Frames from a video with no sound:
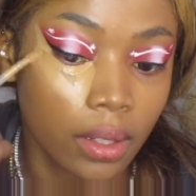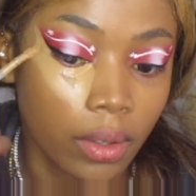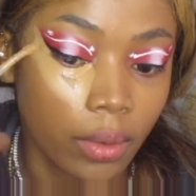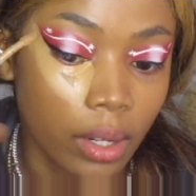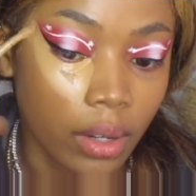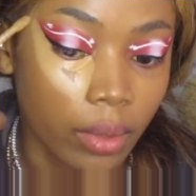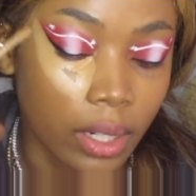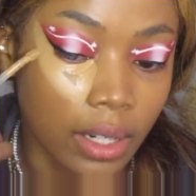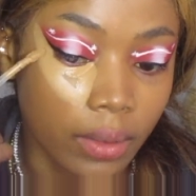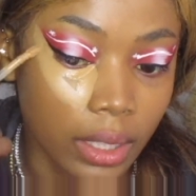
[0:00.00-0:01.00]
when I want
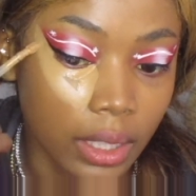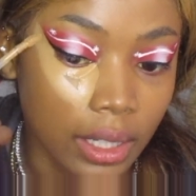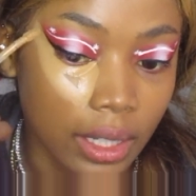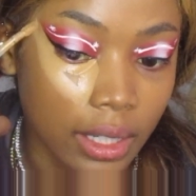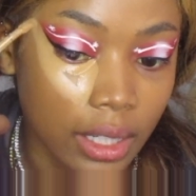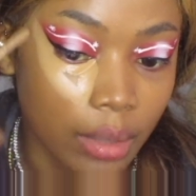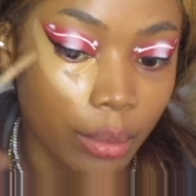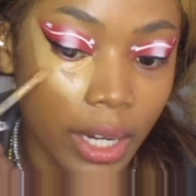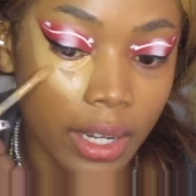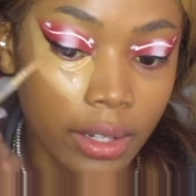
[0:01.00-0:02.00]
a really nice
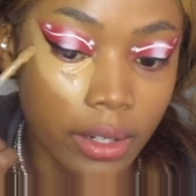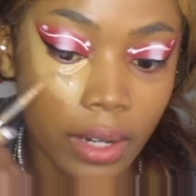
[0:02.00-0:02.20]
bright under